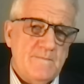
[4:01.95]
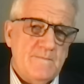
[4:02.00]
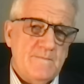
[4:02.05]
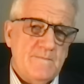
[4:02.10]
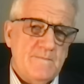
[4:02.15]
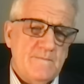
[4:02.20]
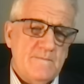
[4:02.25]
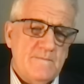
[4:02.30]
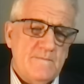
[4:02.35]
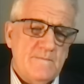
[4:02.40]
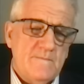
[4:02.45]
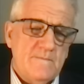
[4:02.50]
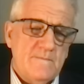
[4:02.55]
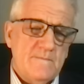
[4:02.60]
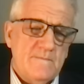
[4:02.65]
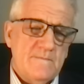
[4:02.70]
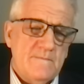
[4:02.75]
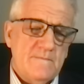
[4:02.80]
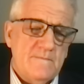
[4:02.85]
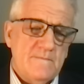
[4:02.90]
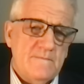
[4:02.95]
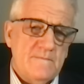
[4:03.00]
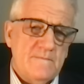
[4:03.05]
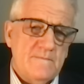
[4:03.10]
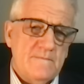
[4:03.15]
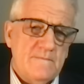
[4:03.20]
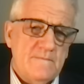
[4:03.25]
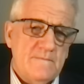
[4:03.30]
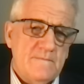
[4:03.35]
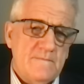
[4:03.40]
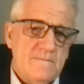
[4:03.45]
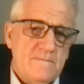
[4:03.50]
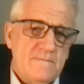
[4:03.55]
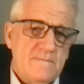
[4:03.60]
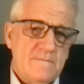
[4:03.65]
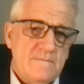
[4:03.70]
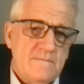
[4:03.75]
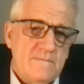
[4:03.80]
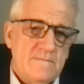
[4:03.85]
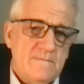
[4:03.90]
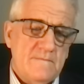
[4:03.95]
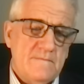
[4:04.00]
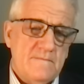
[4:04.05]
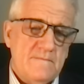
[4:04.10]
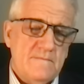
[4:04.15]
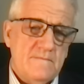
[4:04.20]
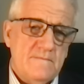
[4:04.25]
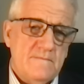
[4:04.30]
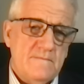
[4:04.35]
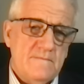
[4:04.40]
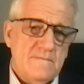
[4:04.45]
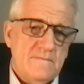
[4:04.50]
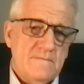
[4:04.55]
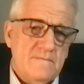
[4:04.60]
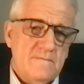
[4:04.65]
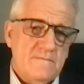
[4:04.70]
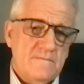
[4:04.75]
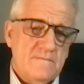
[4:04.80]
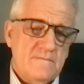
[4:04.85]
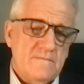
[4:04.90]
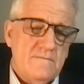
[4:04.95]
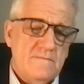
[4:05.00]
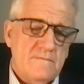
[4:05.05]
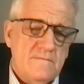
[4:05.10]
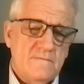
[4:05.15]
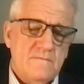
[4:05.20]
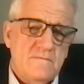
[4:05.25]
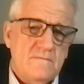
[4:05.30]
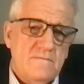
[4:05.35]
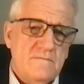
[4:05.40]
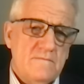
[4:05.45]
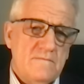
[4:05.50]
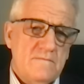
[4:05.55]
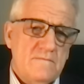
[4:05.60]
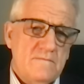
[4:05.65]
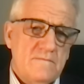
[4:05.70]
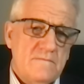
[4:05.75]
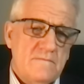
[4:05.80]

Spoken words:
No words are spoken by the person on screen.